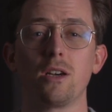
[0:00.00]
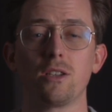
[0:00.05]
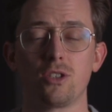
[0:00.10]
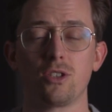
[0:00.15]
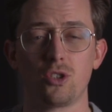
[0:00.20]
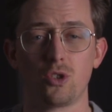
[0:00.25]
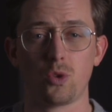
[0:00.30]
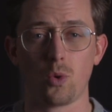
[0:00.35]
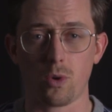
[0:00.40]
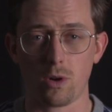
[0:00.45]
a
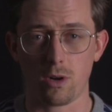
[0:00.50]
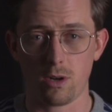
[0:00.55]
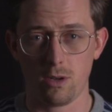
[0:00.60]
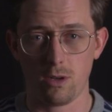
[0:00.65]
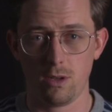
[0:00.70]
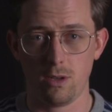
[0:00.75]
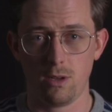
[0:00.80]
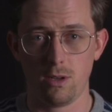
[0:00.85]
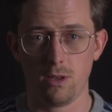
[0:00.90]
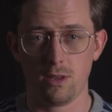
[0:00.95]
store.
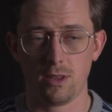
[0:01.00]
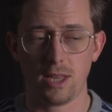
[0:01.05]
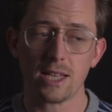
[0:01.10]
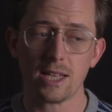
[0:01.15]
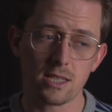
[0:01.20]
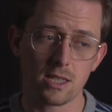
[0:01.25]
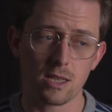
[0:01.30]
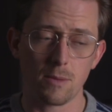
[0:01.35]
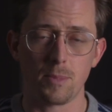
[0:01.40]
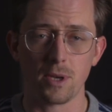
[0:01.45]

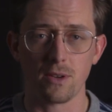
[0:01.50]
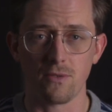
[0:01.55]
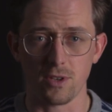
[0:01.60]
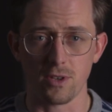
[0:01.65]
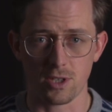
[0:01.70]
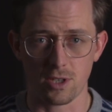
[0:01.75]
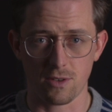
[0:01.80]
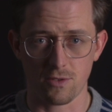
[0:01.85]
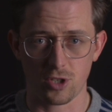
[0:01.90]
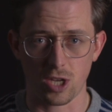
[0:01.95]
That's the big
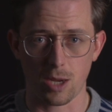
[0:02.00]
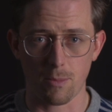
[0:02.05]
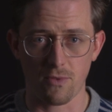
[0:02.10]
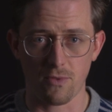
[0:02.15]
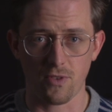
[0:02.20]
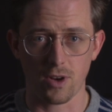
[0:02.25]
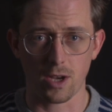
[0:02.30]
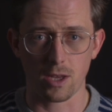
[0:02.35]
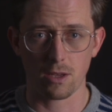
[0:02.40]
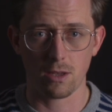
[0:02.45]
vision of
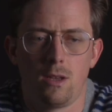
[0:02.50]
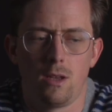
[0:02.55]
Shopify.